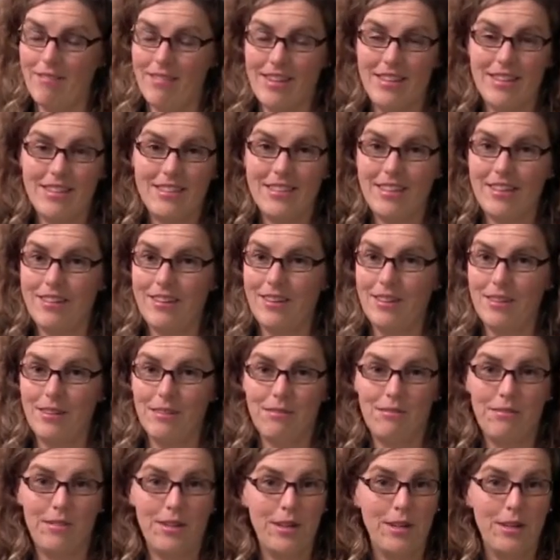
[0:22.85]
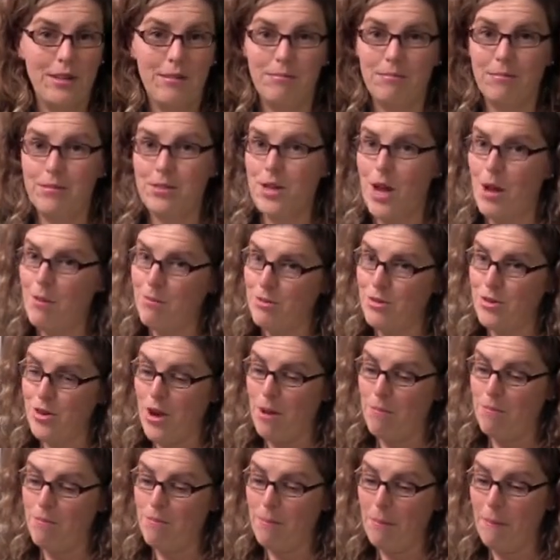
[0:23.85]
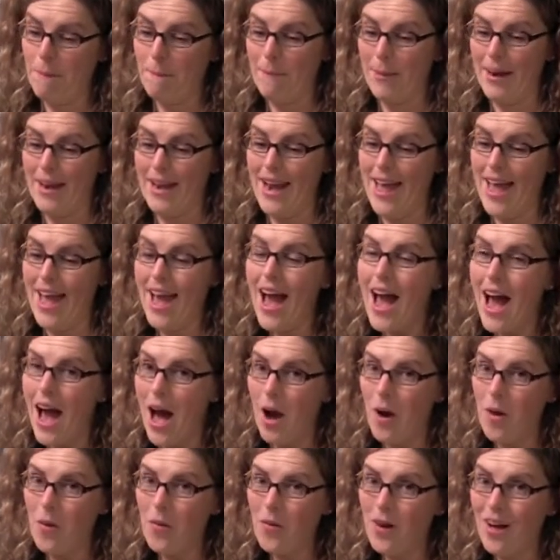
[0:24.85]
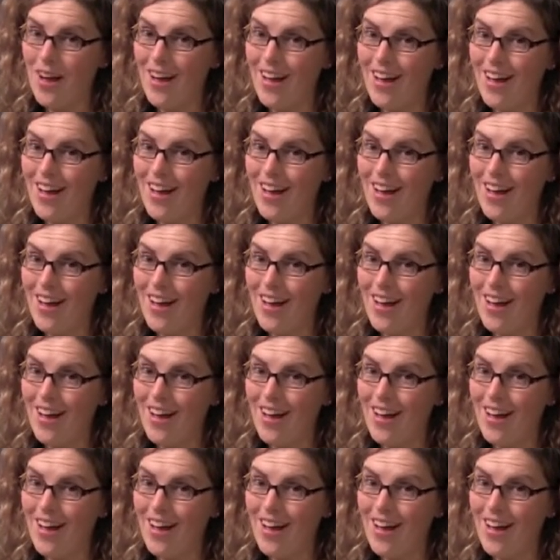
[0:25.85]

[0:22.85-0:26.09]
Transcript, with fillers: rice cereal from Stop and Shop. But now,